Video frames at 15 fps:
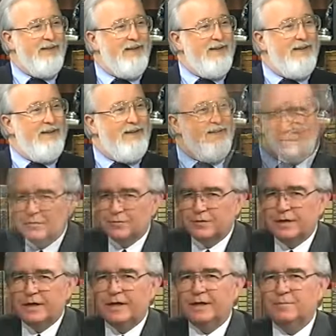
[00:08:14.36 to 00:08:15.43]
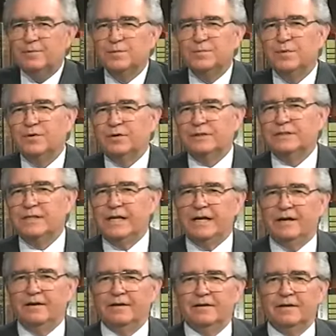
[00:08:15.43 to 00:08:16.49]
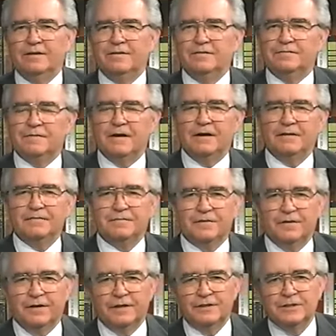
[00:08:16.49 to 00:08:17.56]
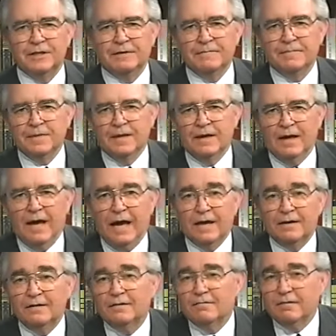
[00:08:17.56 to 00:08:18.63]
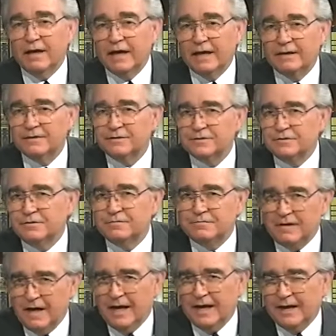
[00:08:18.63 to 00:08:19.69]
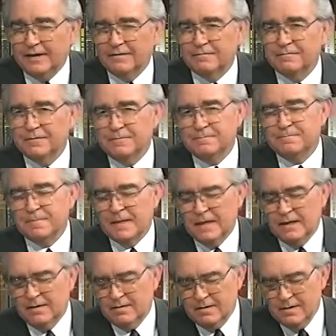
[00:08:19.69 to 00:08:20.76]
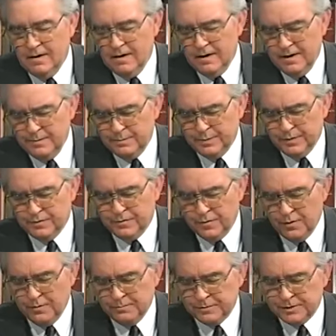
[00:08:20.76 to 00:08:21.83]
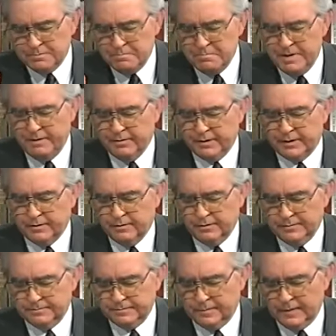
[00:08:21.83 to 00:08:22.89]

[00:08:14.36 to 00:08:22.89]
So we have three Hebrew boys now in the fiery furnace, and they survive. God performs a miracle.